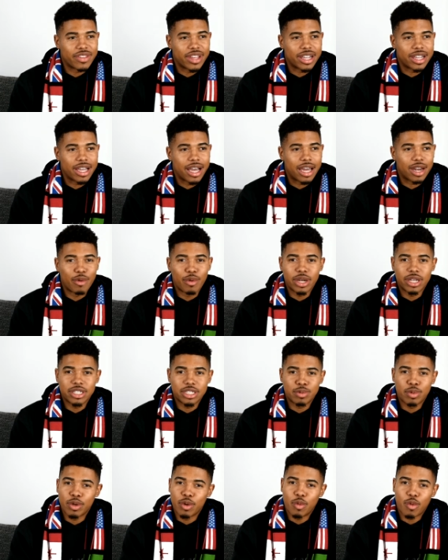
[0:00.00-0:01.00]
Like I don't want to
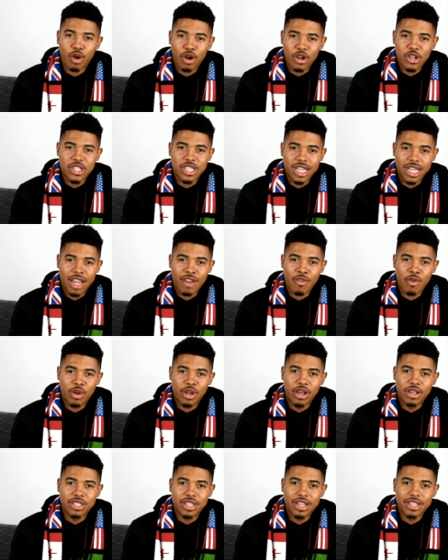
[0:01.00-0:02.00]
just put words like
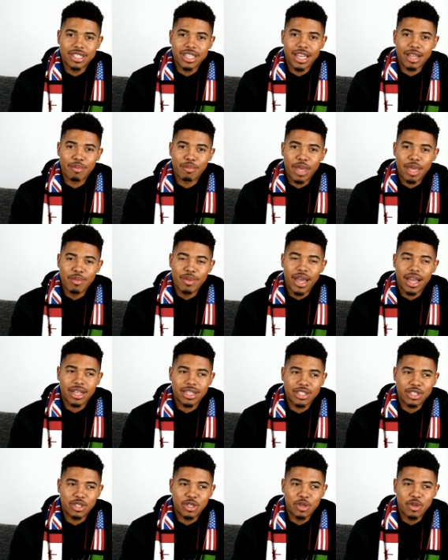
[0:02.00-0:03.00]
everyone else. I was like, maybe I
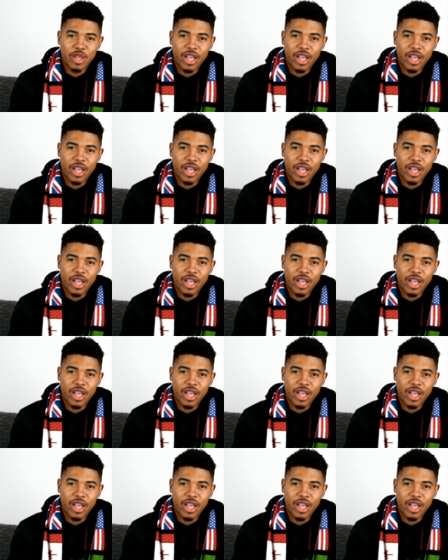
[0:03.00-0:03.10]
should do